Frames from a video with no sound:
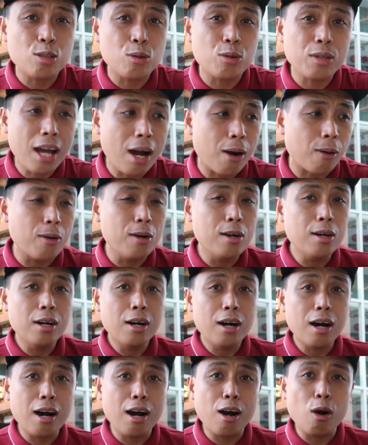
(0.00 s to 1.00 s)
So now,
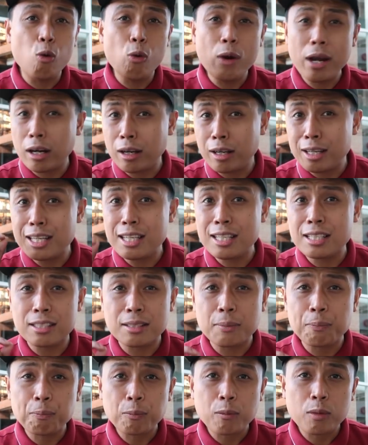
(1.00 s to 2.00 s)
where
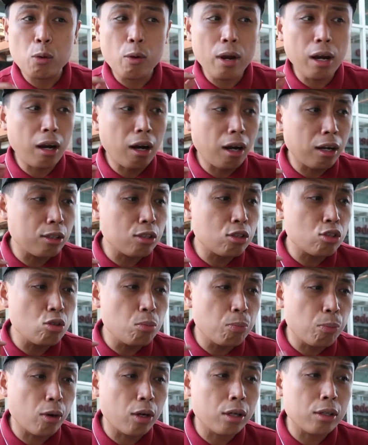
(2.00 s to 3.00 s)
are the
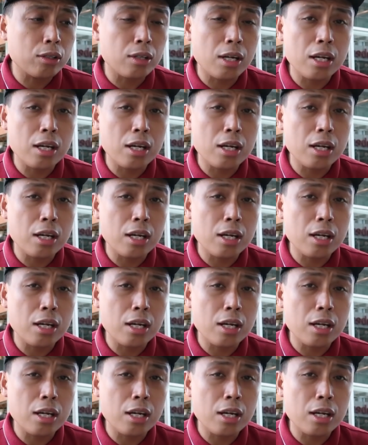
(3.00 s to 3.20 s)
support